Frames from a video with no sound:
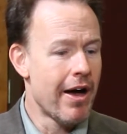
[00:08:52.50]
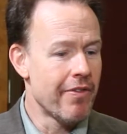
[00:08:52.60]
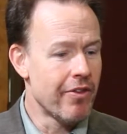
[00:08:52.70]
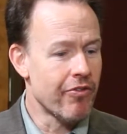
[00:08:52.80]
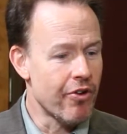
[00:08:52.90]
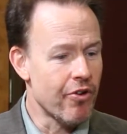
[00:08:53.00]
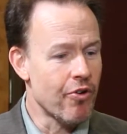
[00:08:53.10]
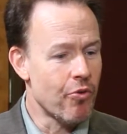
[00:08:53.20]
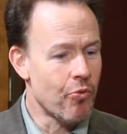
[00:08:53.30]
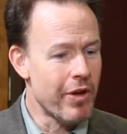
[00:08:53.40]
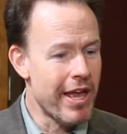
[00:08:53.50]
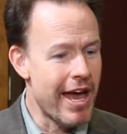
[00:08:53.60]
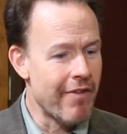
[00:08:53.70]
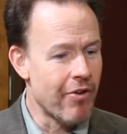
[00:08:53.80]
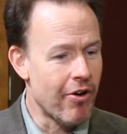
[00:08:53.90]
this year we
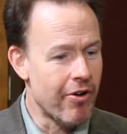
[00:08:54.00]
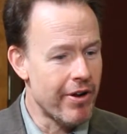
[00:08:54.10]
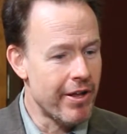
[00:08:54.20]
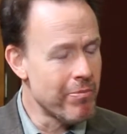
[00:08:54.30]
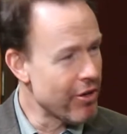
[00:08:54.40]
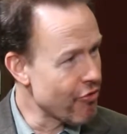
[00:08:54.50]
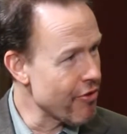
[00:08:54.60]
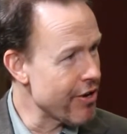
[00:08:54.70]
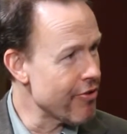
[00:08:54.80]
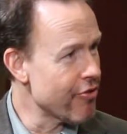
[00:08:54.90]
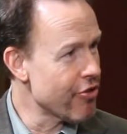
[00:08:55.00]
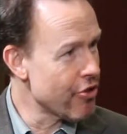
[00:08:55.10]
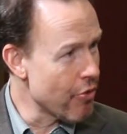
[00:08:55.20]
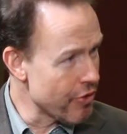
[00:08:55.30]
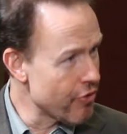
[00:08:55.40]
have our administrators
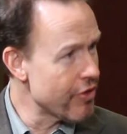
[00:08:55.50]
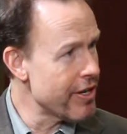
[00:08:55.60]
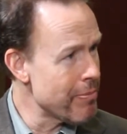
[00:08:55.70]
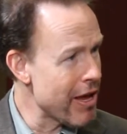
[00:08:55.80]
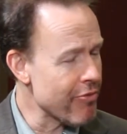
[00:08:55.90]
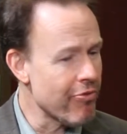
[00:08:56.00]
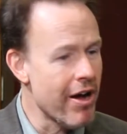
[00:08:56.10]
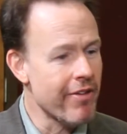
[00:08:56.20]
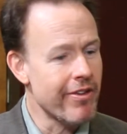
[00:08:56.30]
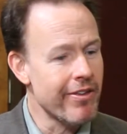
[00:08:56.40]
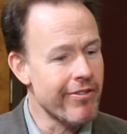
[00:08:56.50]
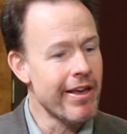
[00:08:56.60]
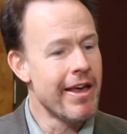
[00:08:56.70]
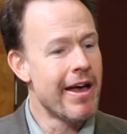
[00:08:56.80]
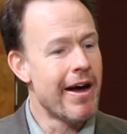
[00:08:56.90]
going through the TPAS process.
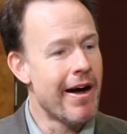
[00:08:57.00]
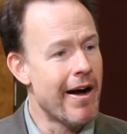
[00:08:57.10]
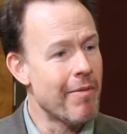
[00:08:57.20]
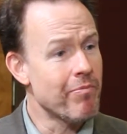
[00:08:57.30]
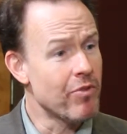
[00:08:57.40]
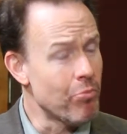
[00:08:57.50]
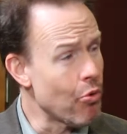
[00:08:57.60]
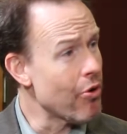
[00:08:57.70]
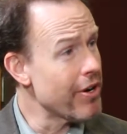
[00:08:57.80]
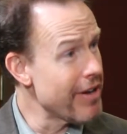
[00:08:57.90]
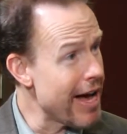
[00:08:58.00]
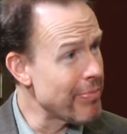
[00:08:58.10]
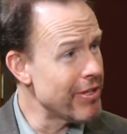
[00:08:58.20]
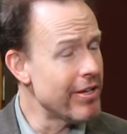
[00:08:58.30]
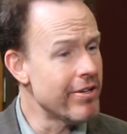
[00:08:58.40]
The board
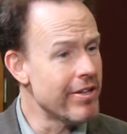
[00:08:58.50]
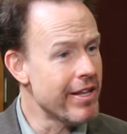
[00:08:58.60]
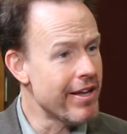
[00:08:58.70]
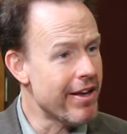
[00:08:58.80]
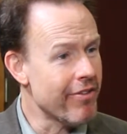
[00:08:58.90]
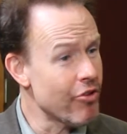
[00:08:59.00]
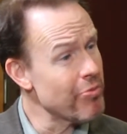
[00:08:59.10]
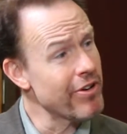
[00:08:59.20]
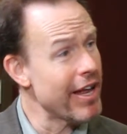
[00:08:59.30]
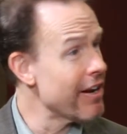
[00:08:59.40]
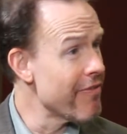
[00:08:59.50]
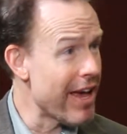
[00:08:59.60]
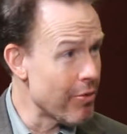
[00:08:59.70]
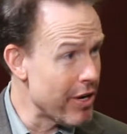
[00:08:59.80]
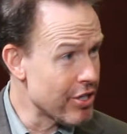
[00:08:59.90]
adopted the superintendent
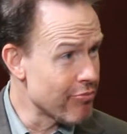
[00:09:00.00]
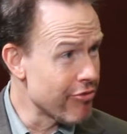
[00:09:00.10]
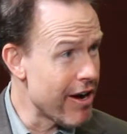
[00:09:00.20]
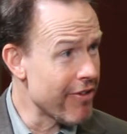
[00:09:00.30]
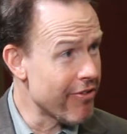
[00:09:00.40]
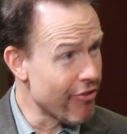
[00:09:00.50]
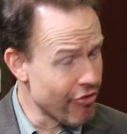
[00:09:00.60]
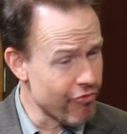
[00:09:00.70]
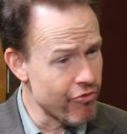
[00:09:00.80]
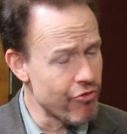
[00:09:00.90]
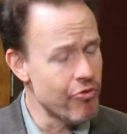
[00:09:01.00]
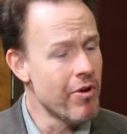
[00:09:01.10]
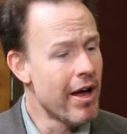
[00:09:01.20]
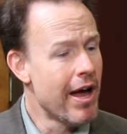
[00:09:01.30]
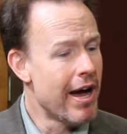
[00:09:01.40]
evaluation process through
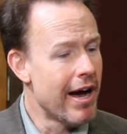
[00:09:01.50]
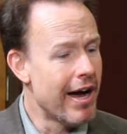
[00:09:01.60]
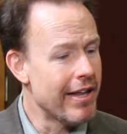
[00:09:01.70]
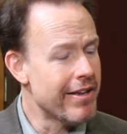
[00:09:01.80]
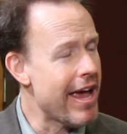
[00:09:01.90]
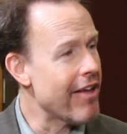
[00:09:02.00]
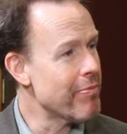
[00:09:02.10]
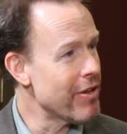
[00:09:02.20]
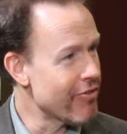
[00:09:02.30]
TASB.